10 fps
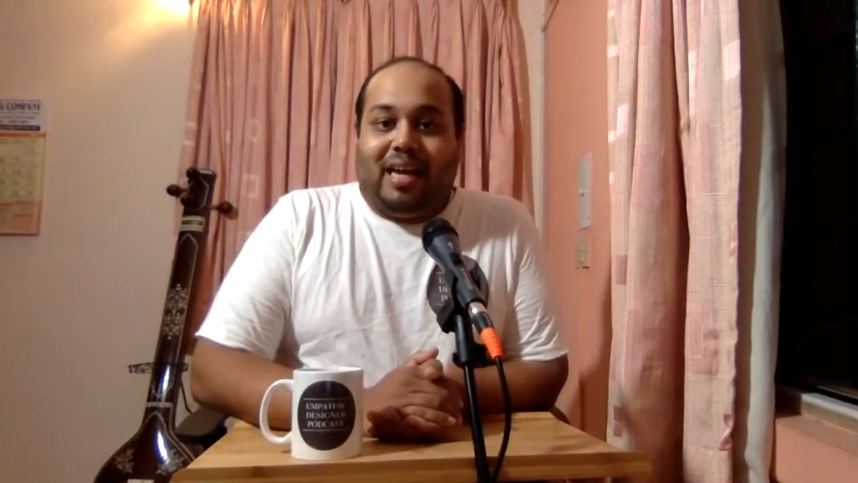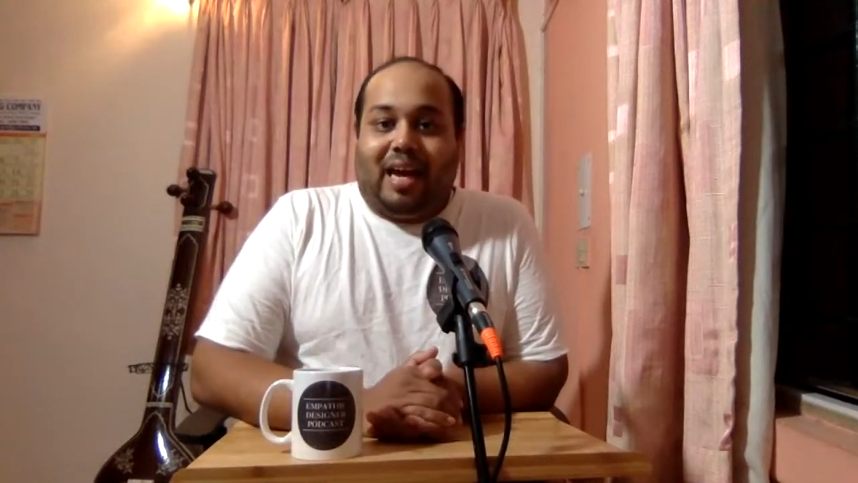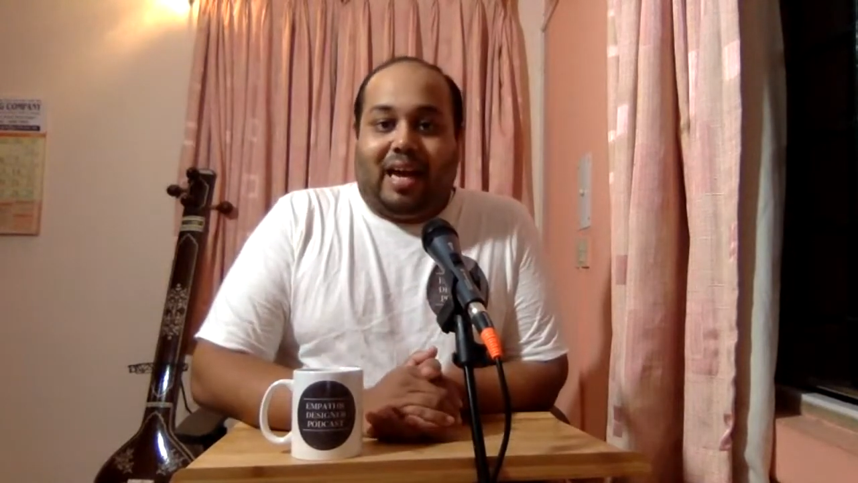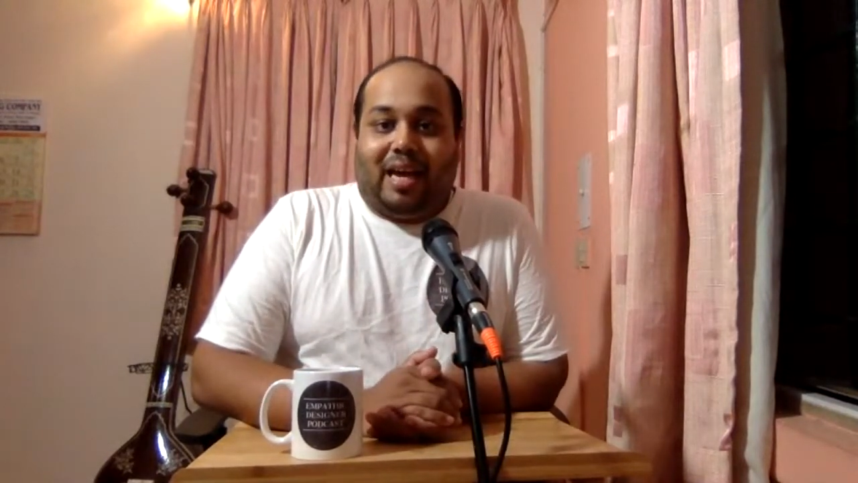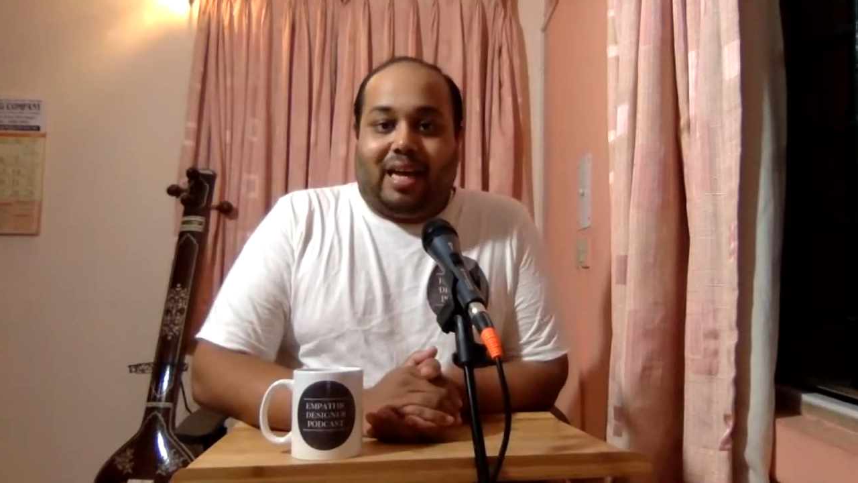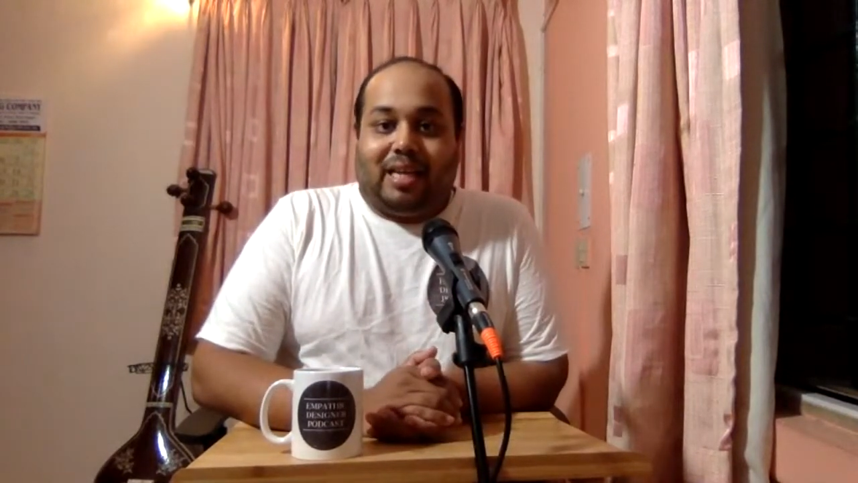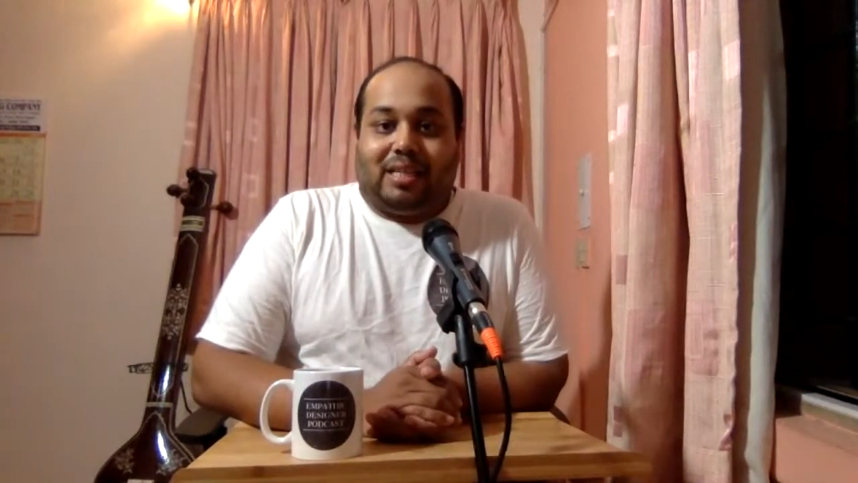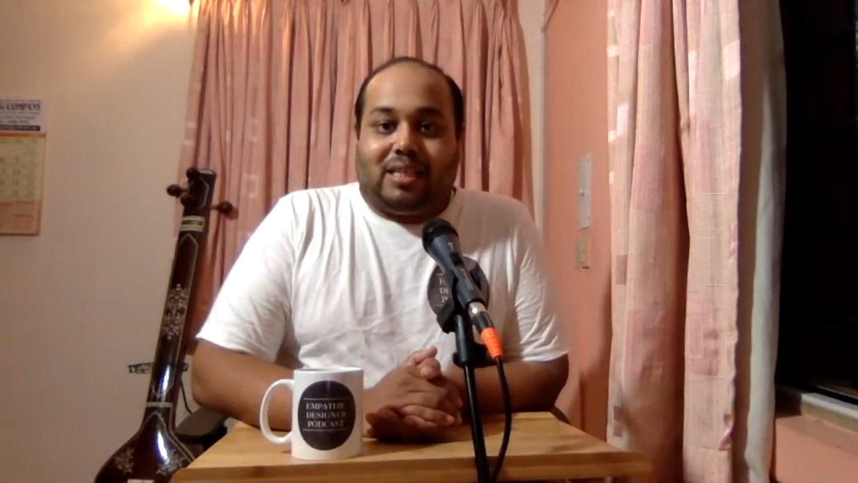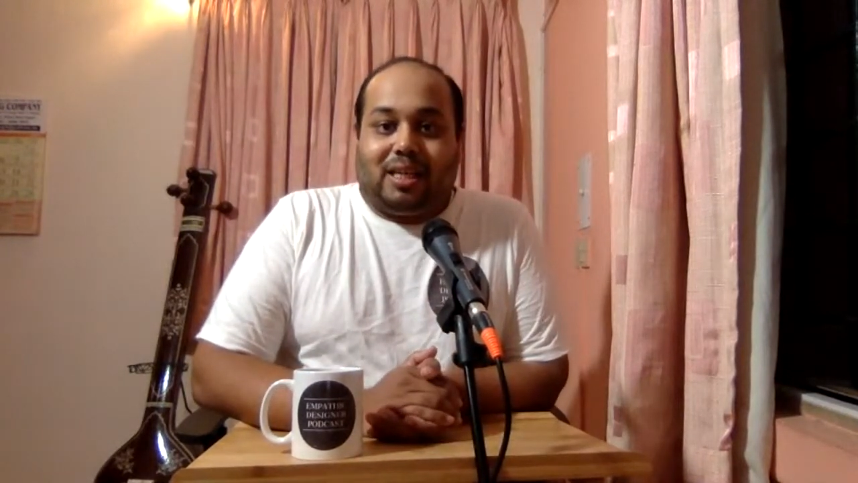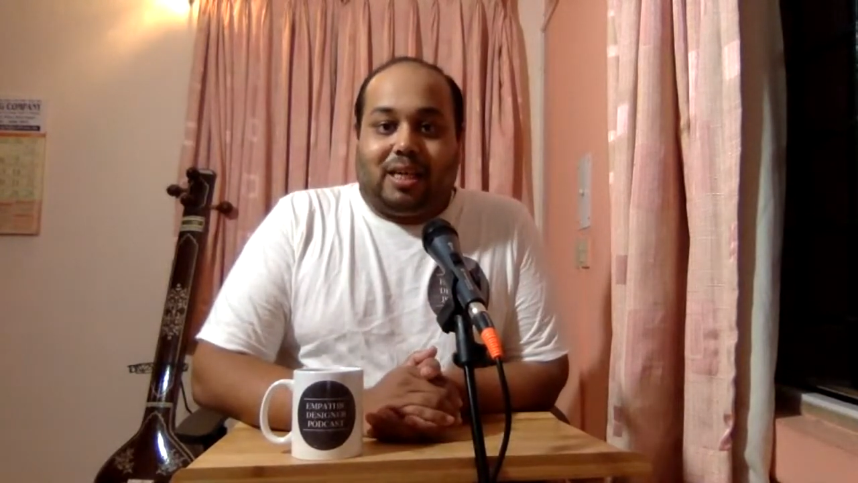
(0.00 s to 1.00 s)
and
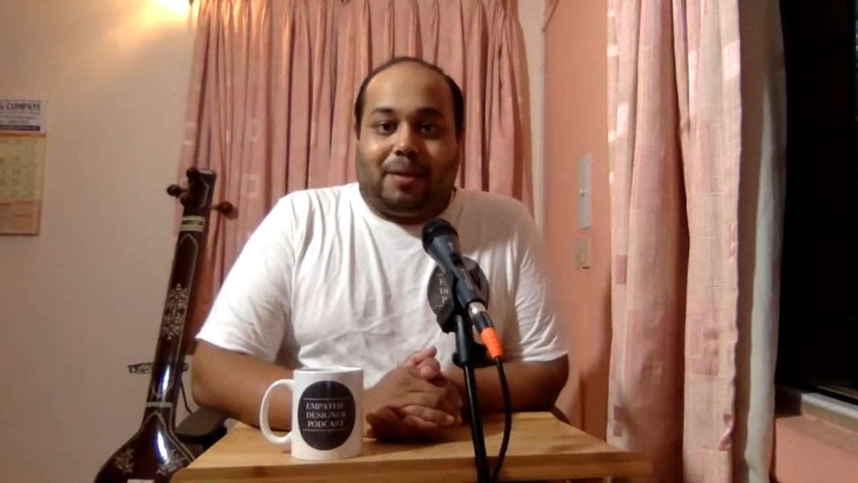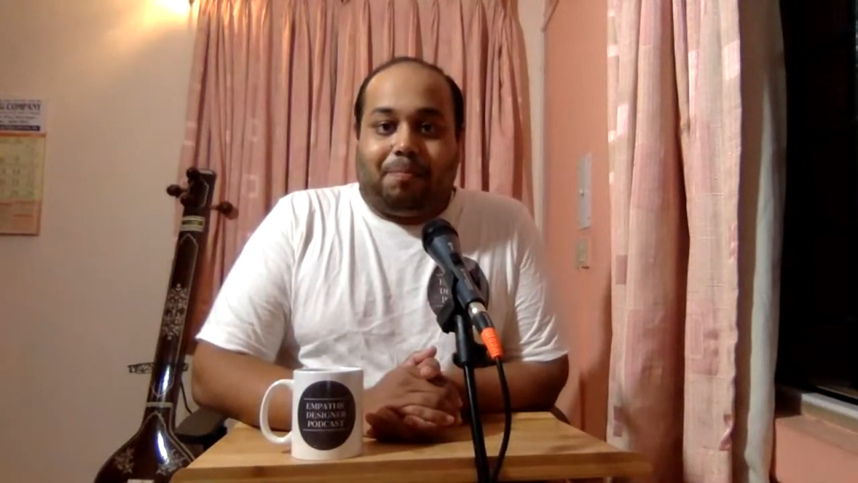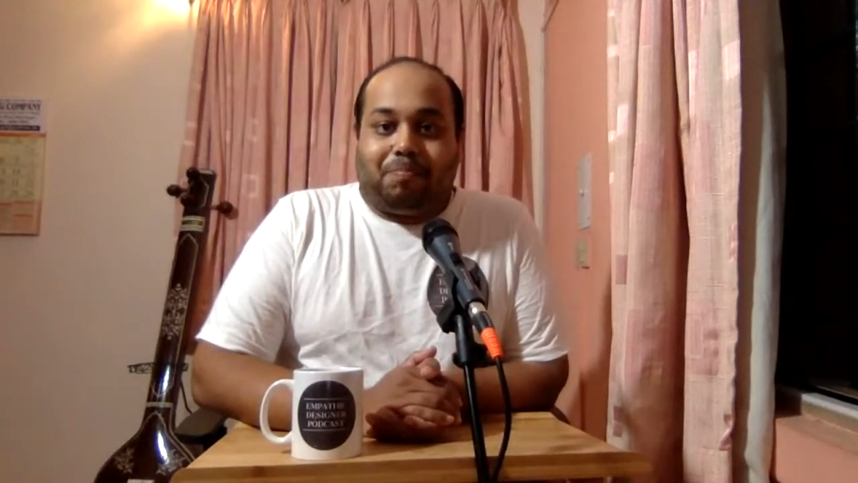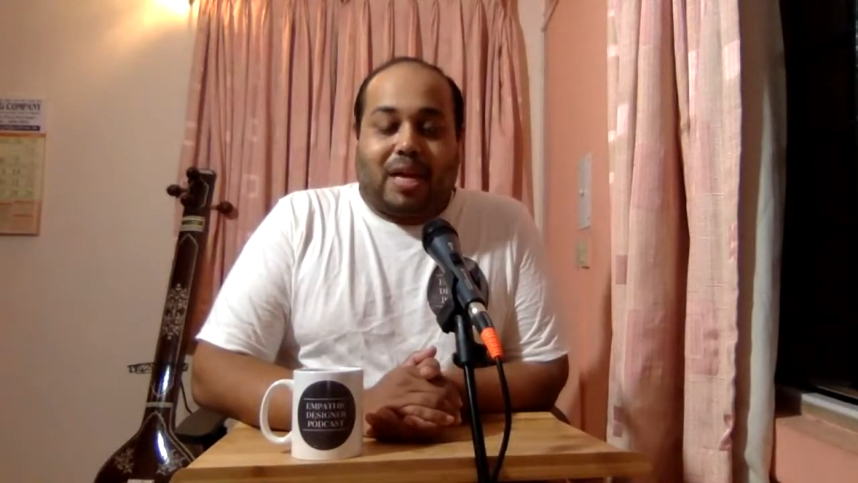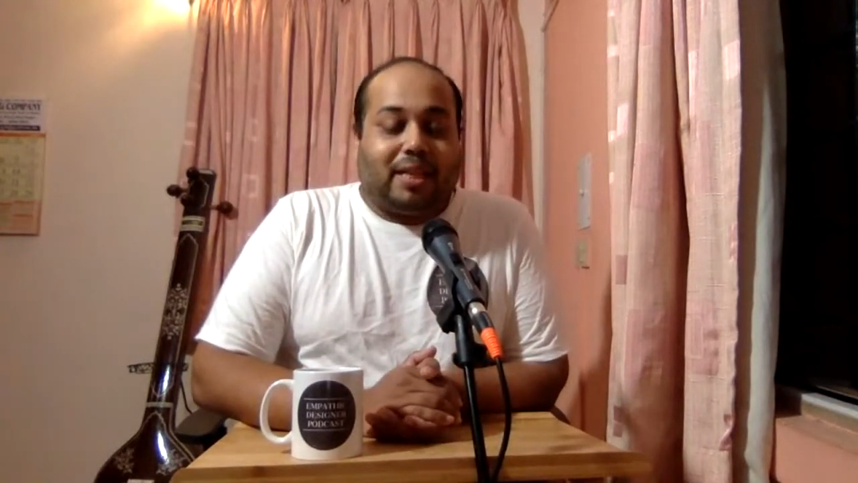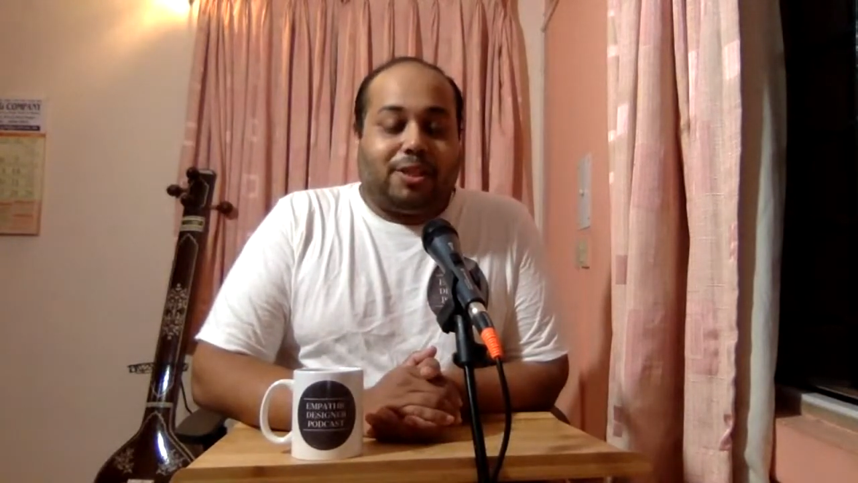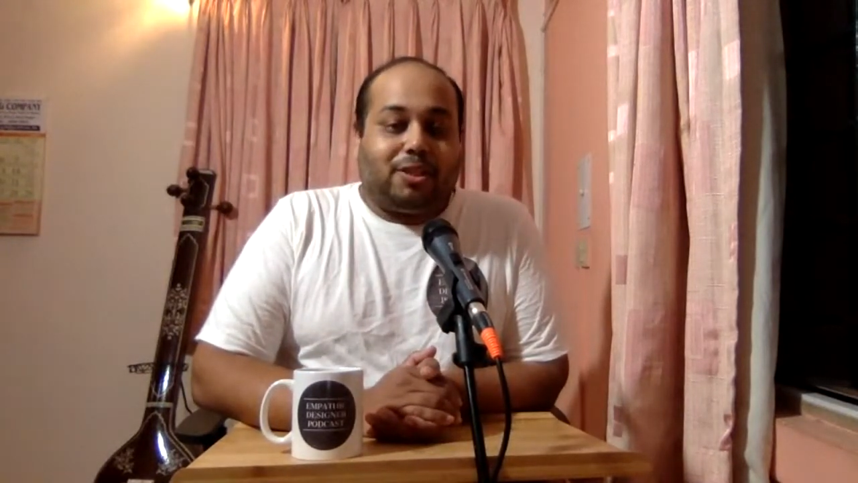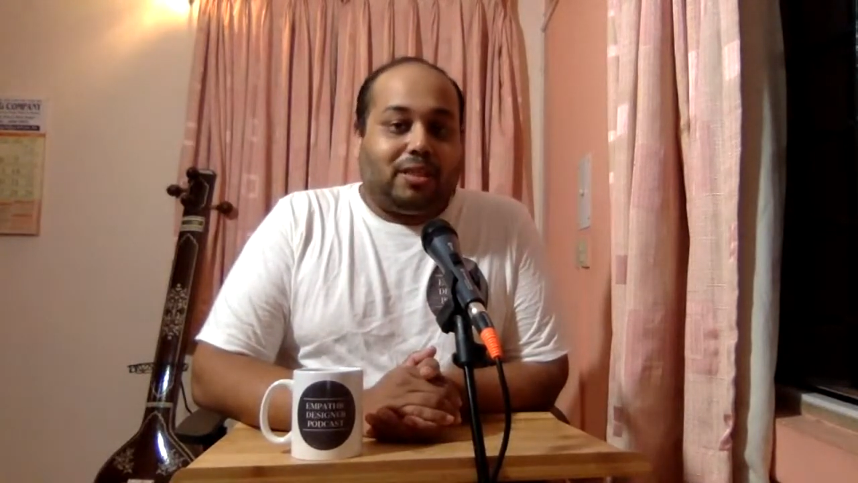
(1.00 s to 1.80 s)
I think